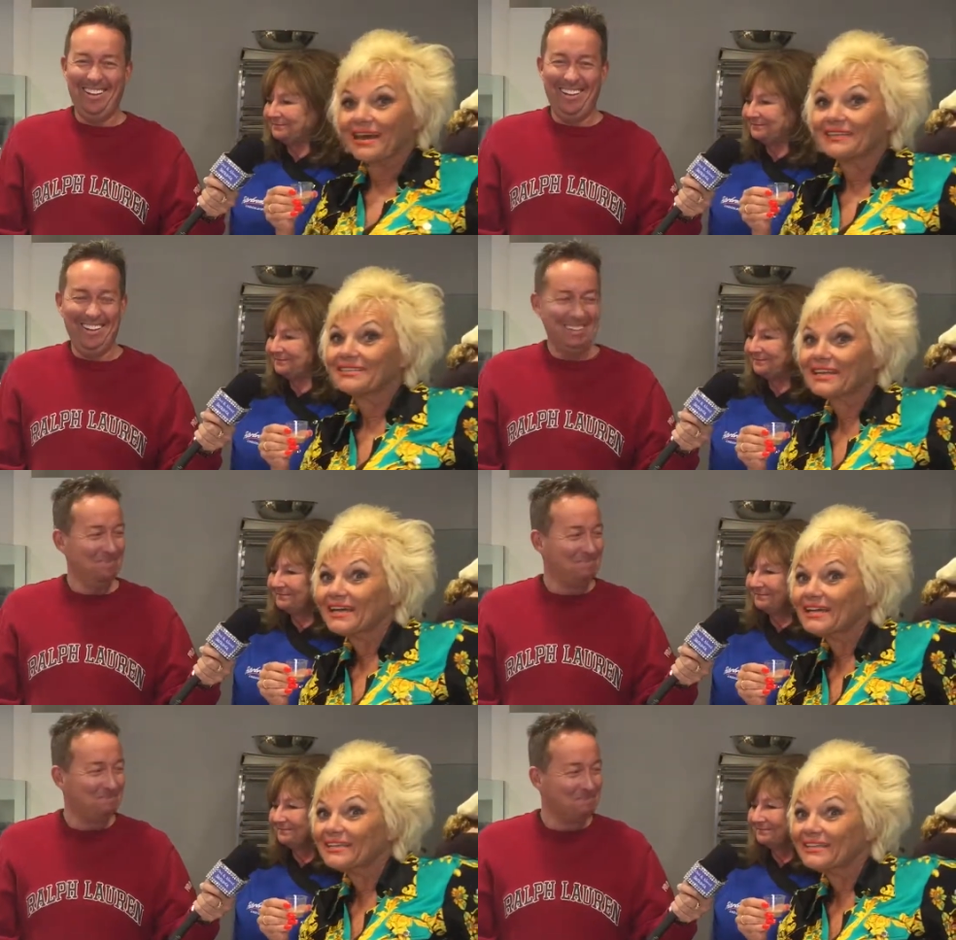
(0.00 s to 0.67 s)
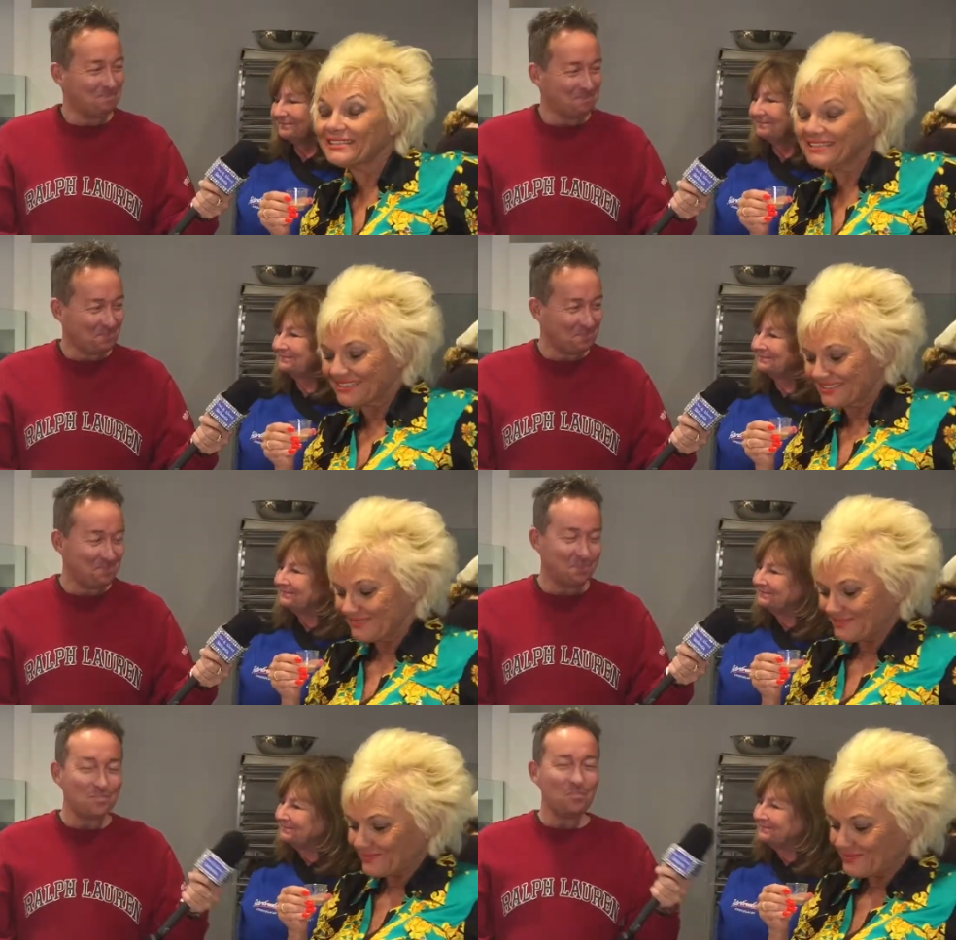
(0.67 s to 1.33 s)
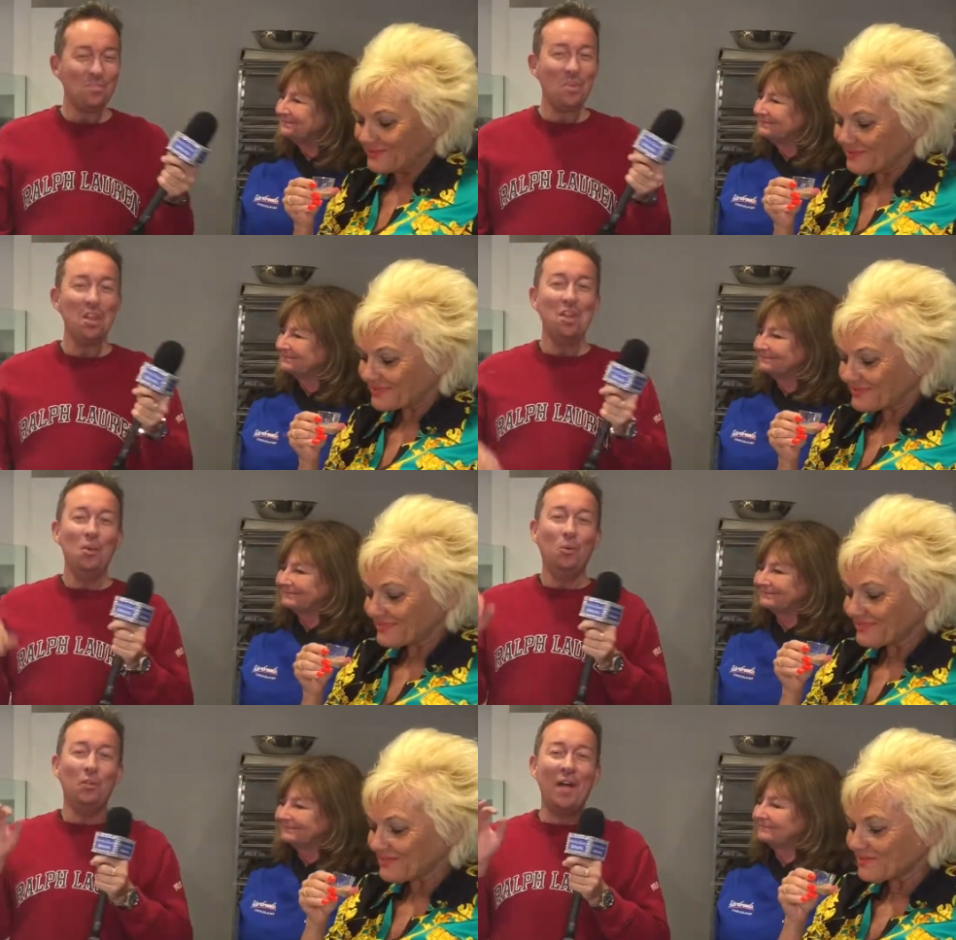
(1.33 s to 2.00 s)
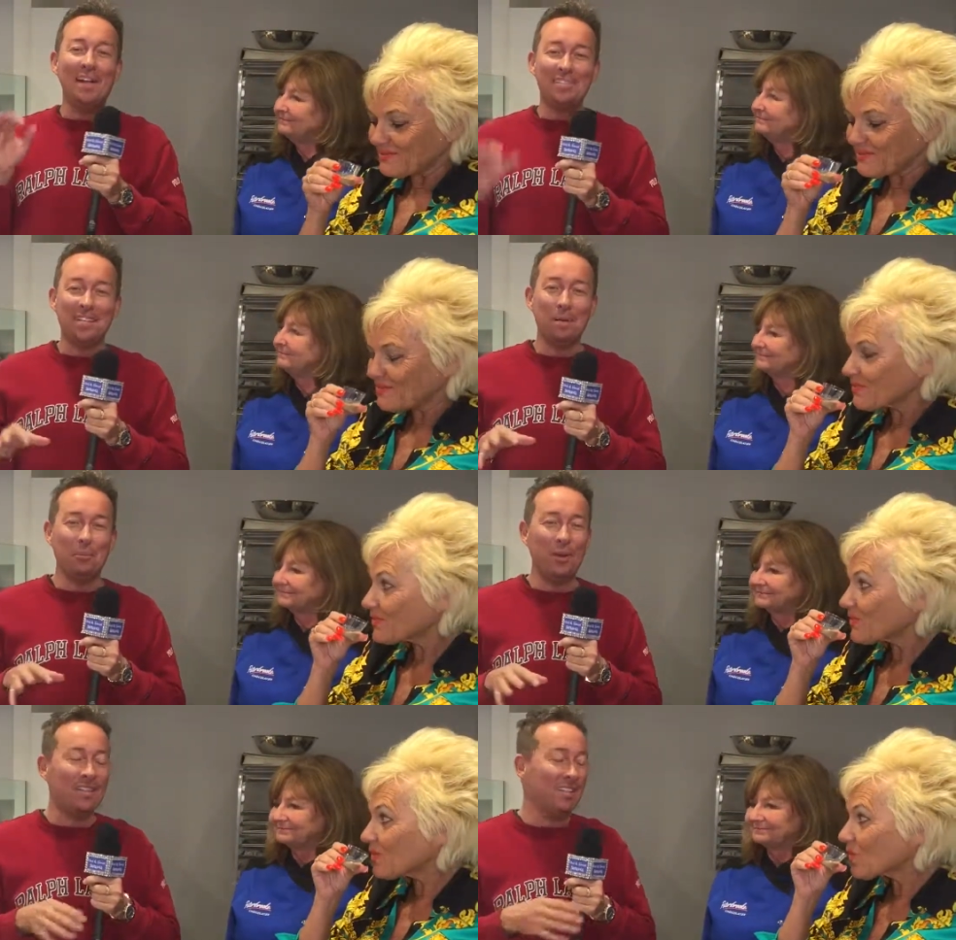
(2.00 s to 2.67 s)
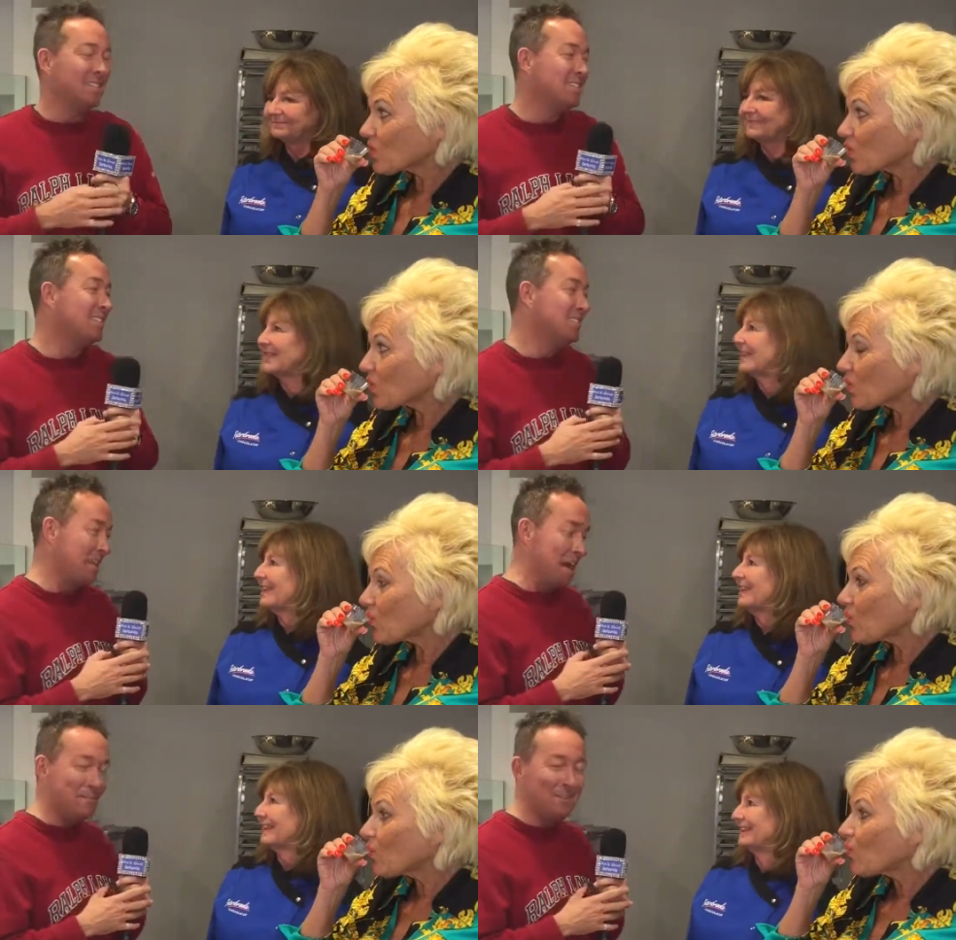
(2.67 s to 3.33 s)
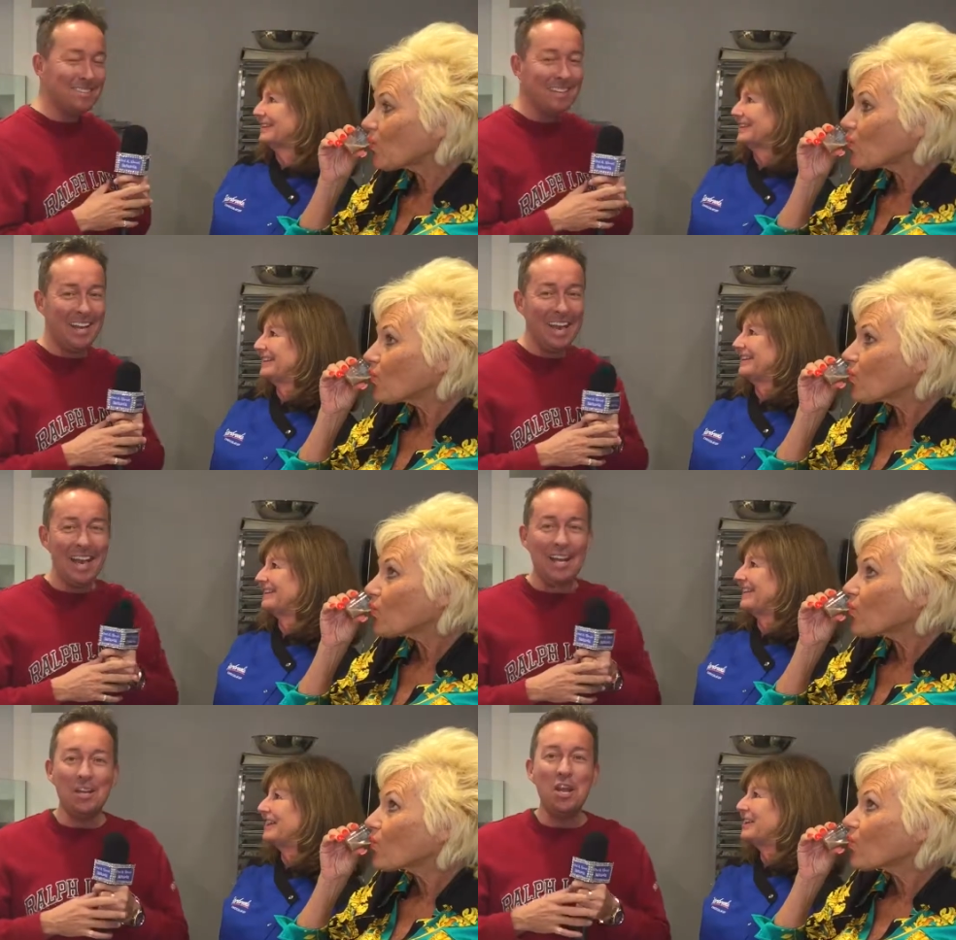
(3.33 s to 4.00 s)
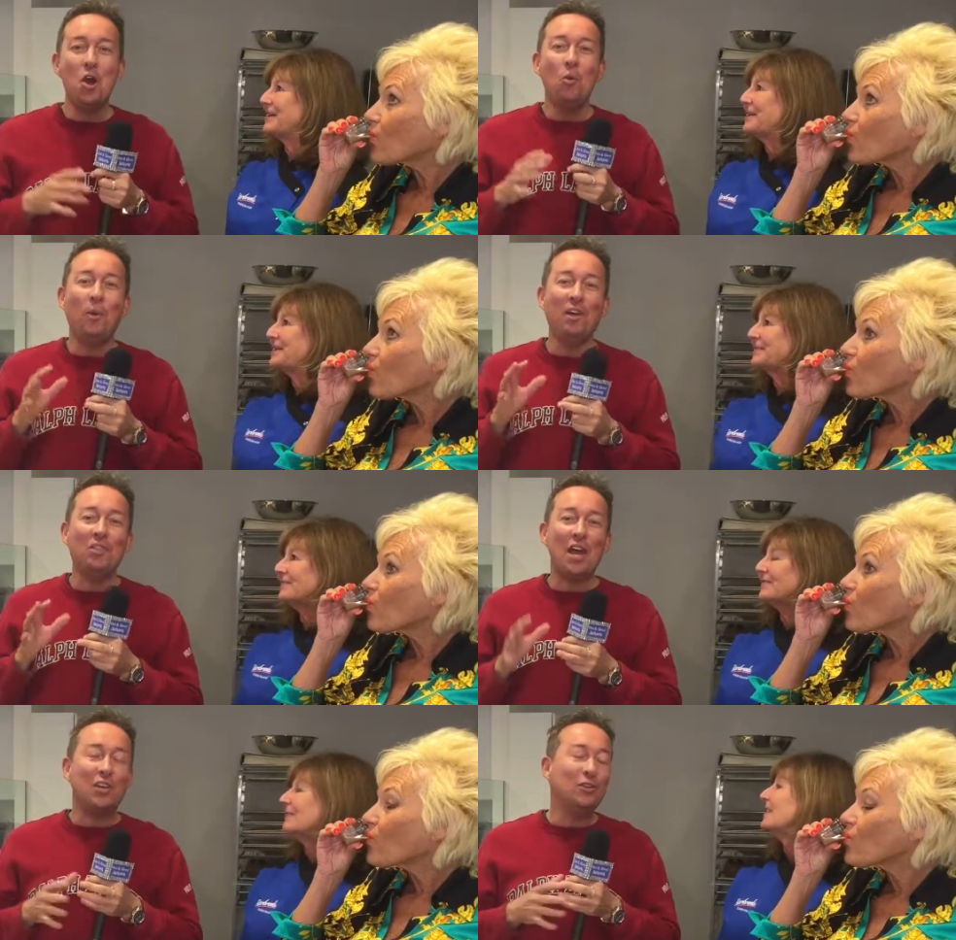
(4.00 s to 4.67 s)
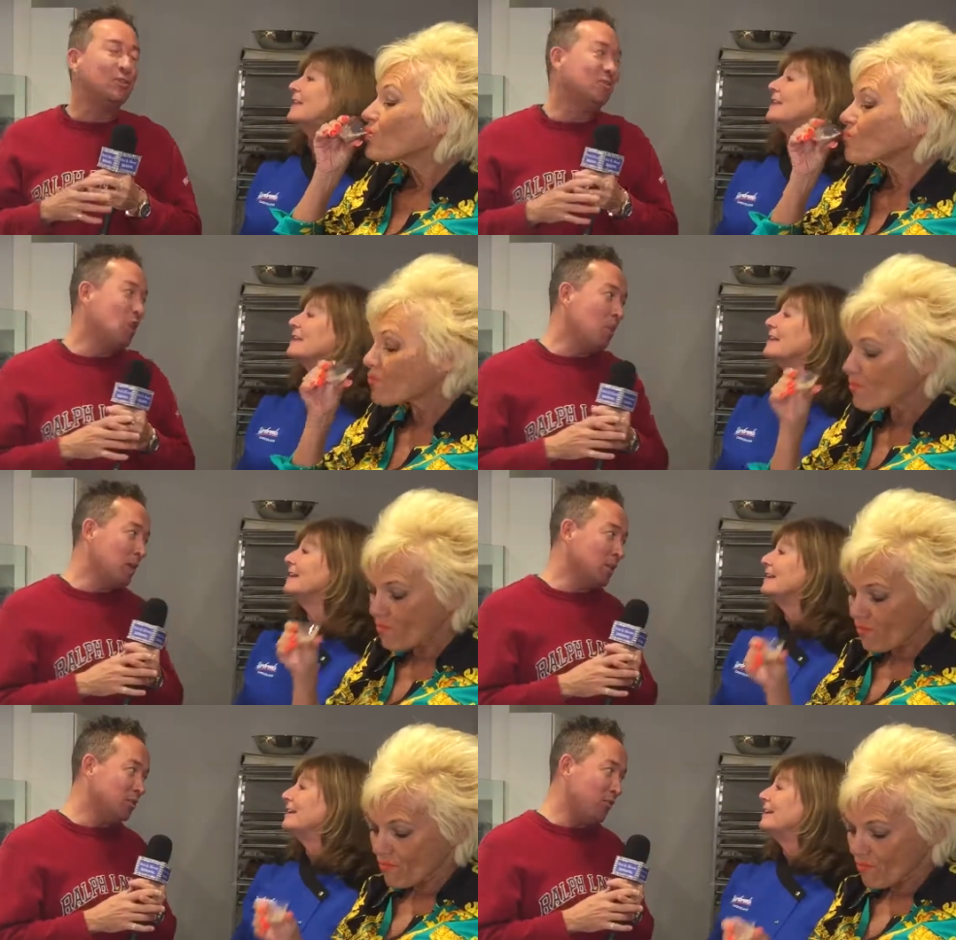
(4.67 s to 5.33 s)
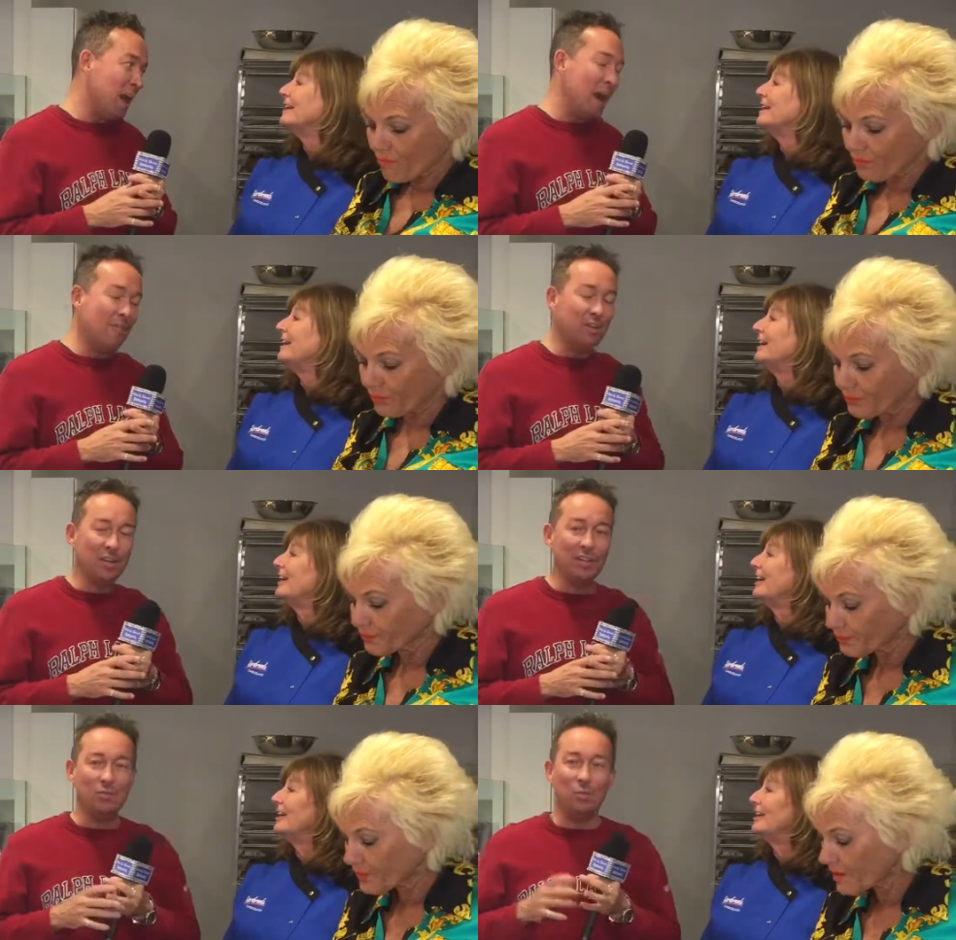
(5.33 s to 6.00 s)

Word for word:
Speaker 1: I
Speaker 2: try it.
Speaker 1: Well, that's going to bring this segment to an end. We thank you so much for having us.